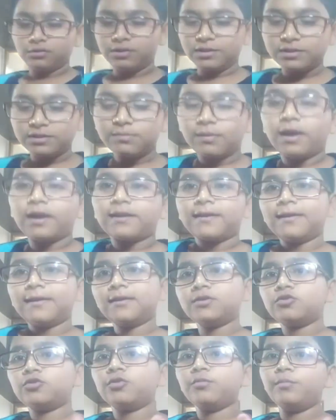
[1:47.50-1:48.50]
this marking
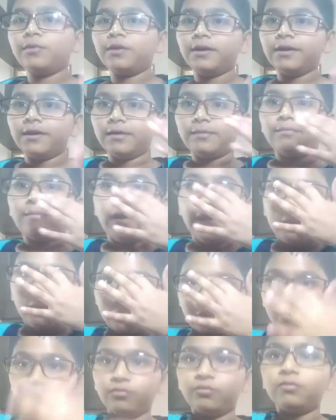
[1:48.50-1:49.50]
should be done by
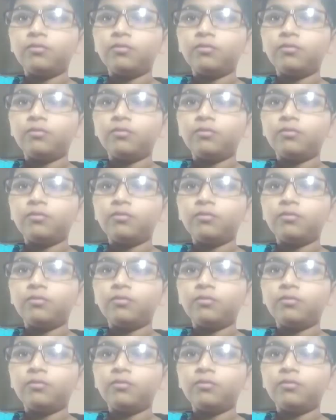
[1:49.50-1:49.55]
you.